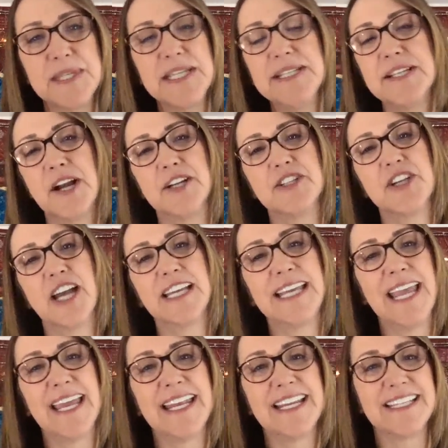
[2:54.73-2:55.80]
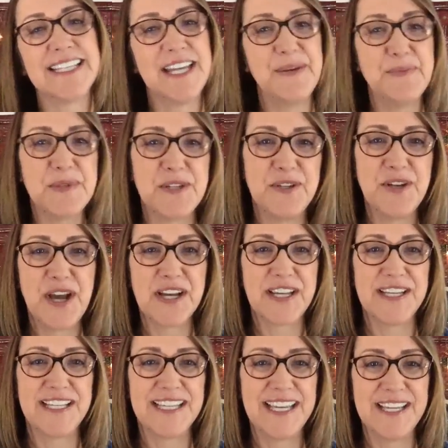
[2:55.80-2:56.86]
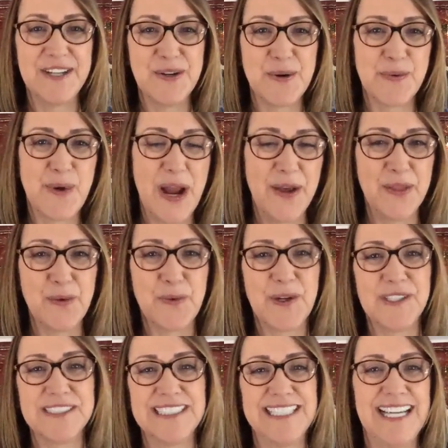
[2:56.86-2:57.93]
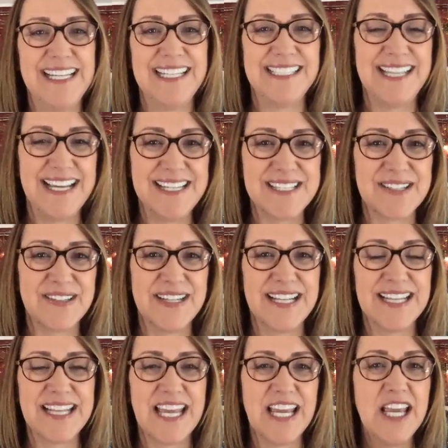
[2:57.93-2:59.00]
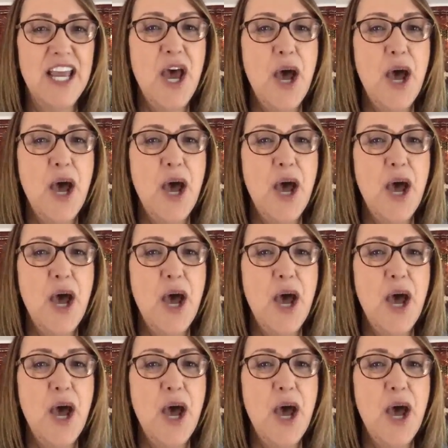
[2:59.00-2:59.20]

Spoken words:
These aren't gigantic tips. They're not going to get you around the world in 80 days or anything.